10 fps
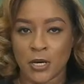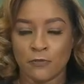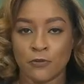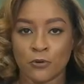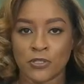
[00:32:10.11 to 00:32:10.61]

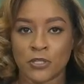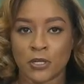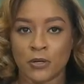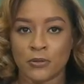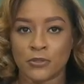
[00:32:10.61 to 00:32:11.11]
Forced to
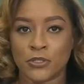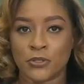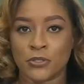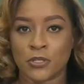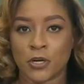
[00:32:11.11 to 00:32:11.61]
close
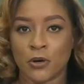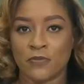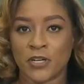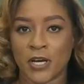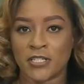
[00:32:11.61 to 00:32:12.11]
due to the
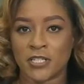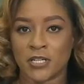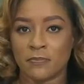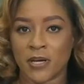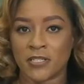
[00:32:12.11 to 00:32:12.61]

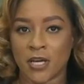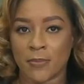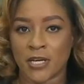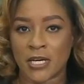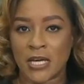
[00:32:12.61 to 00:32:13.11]
COVID-19
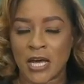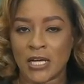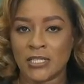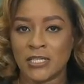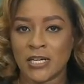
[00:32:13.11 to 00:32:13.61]
pandemic,
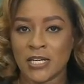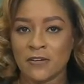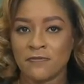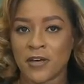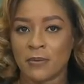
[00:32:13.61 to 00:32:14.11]
a
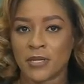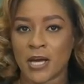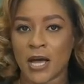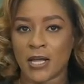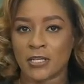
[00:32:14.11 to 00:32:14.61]
leading
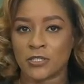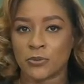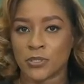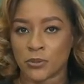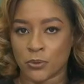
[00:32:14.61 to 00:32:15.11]
family island
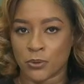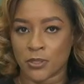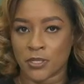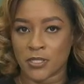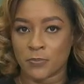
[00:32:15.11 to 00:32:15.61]

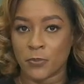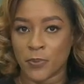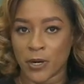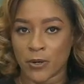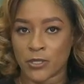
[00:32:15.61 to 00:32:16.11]
resort is
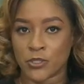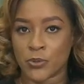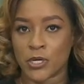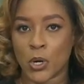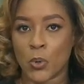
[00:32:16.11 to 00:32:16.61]
preparing to
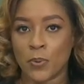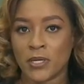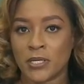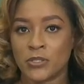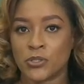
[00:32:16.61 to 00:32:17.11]

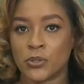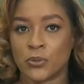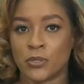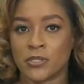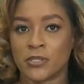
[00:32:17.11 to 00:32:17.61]
reopen its
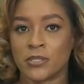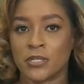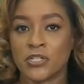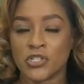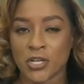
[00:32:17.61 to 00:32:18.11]
doors
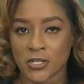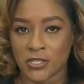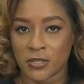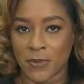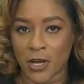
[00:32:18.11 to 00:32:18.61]
in
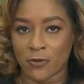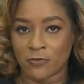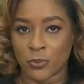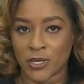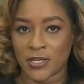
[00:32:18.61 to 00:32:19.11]
just a matter
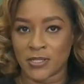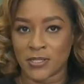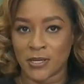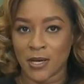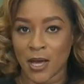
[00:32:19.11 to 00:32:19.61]
of weeks.